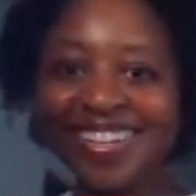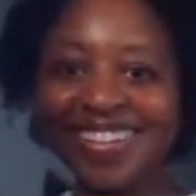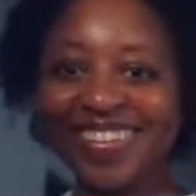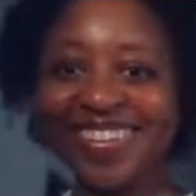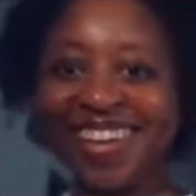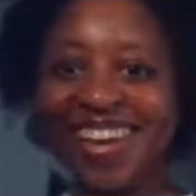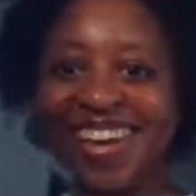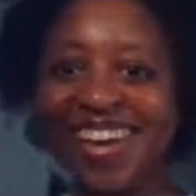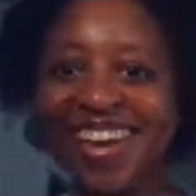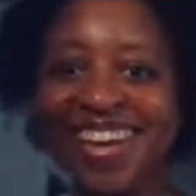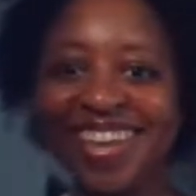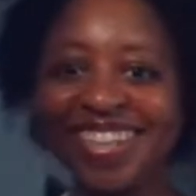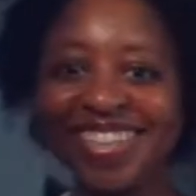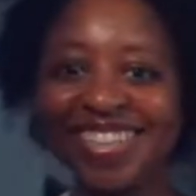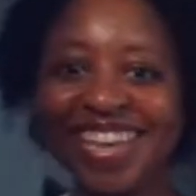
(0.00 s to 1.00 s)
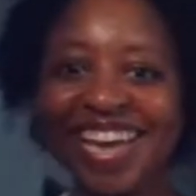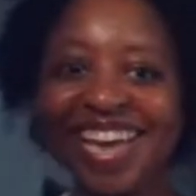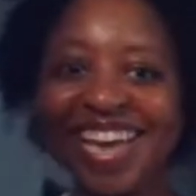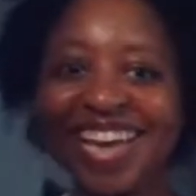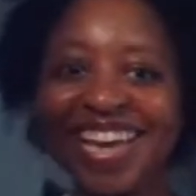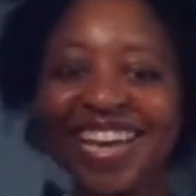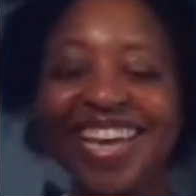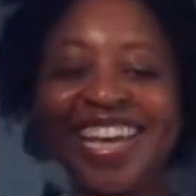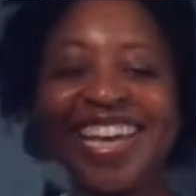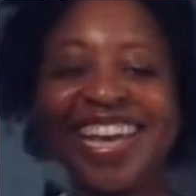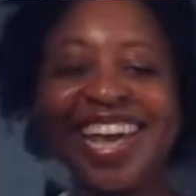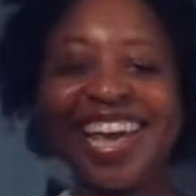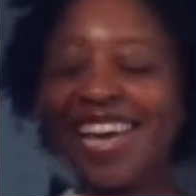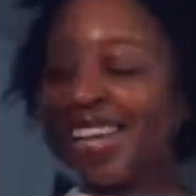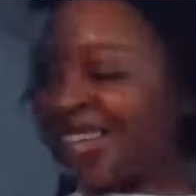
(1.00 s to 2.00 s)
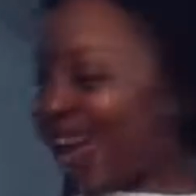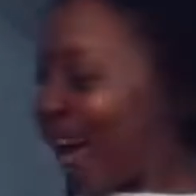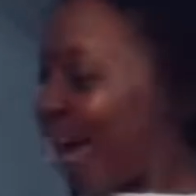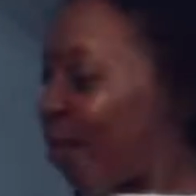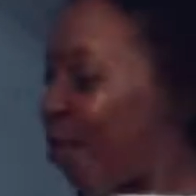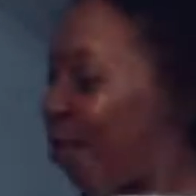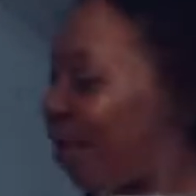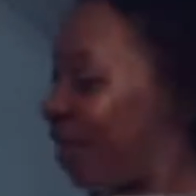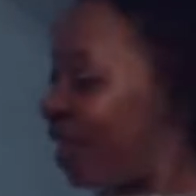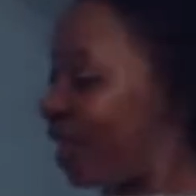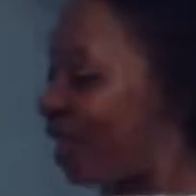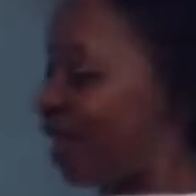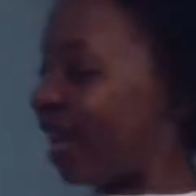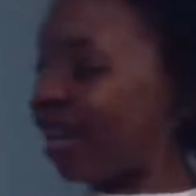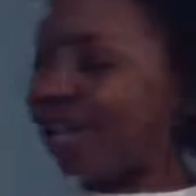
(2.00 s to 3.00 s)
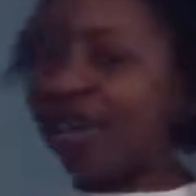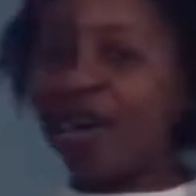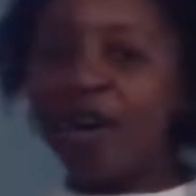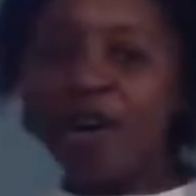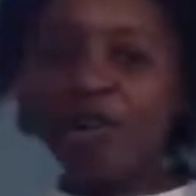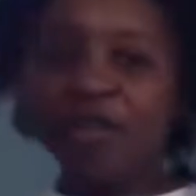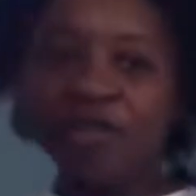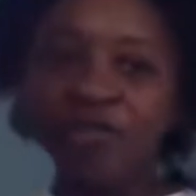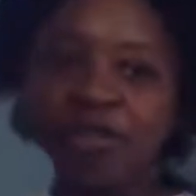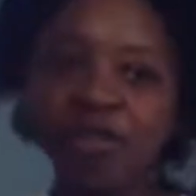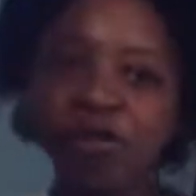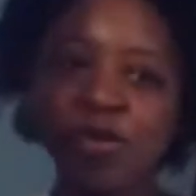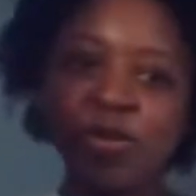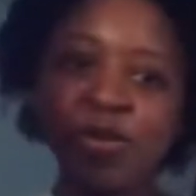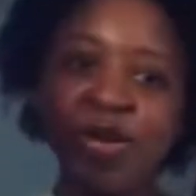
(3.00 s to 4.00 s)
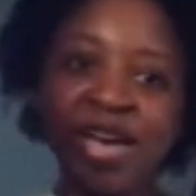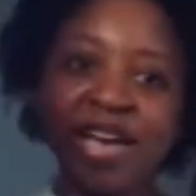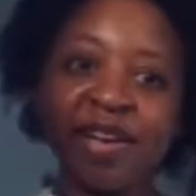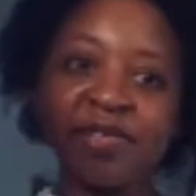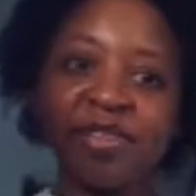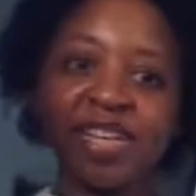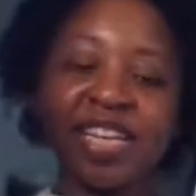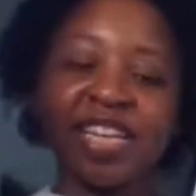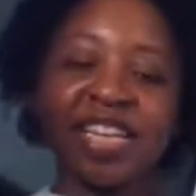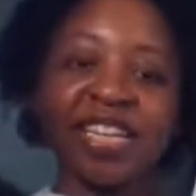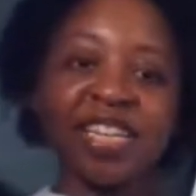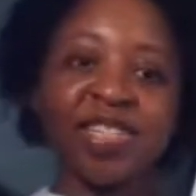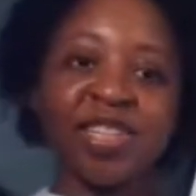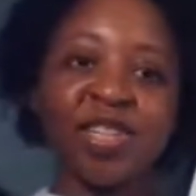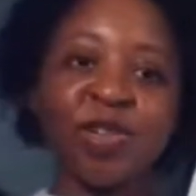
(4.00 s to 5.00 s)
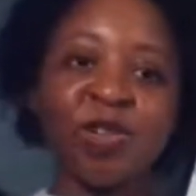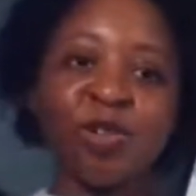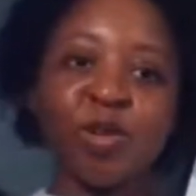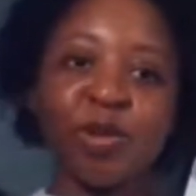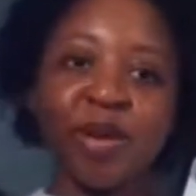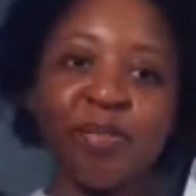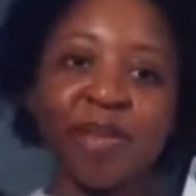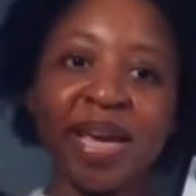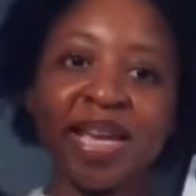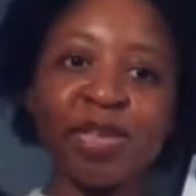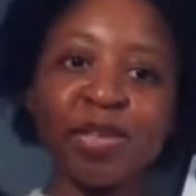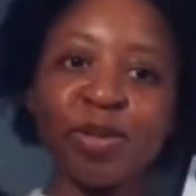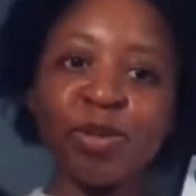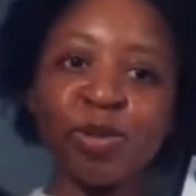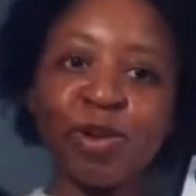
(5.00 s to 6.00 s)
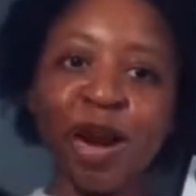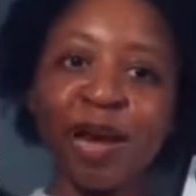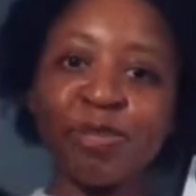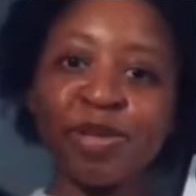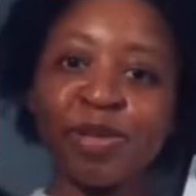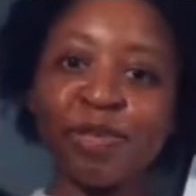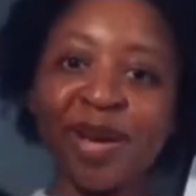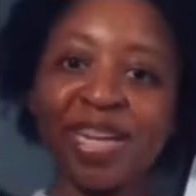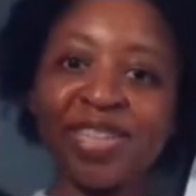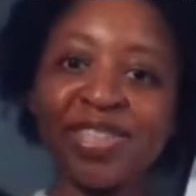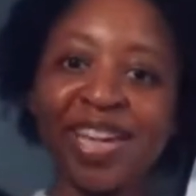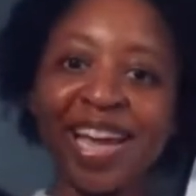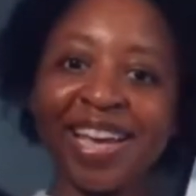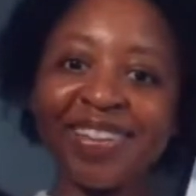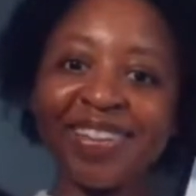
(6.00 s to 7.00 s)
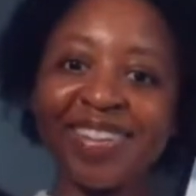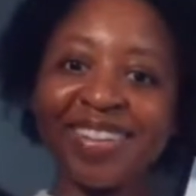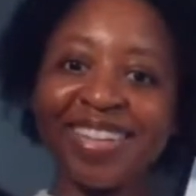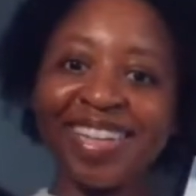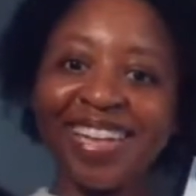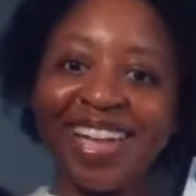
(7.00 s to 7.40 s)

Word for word: Great. Hi. And I want to thank all of you who have continued to remain subscribed to my channel.